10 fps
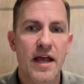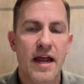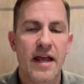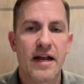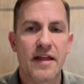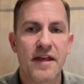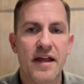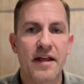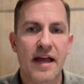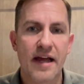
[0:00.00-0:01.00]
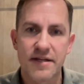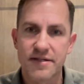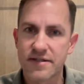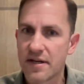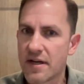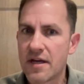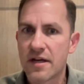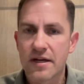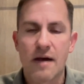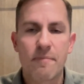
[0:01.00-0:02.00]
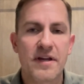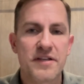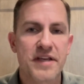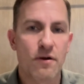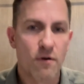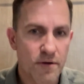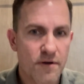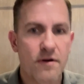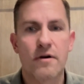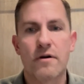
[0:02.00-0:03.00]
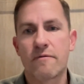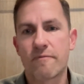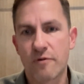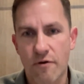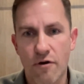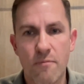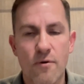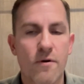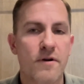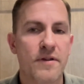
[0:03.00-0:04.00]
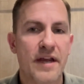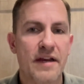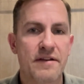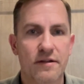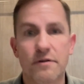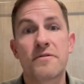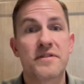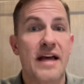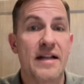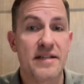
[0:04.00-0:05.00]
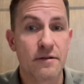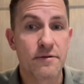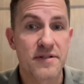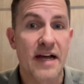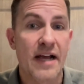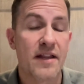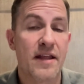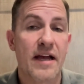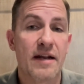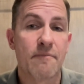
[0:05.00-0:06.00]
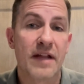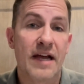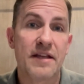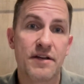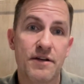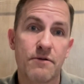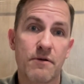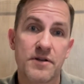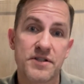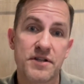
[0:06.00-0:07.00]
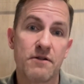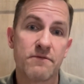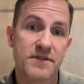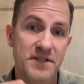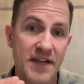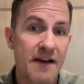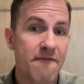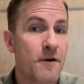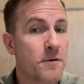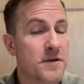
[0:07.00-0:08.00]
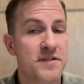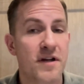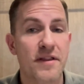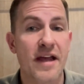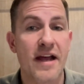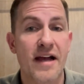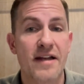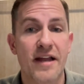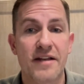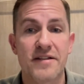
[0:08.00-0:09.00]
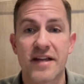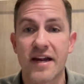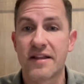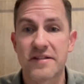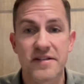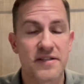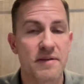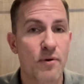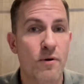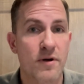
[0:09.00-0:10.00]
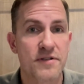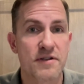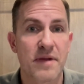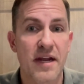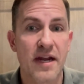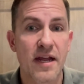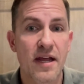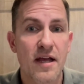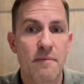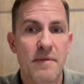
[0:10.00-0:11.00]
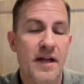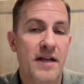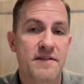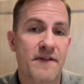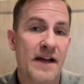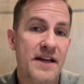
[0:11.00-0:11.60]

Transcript: And I think as companies get older or grow more, they lose sight of that. And I'm glad that you are still staying focused on that and saying, this is important to me, because if I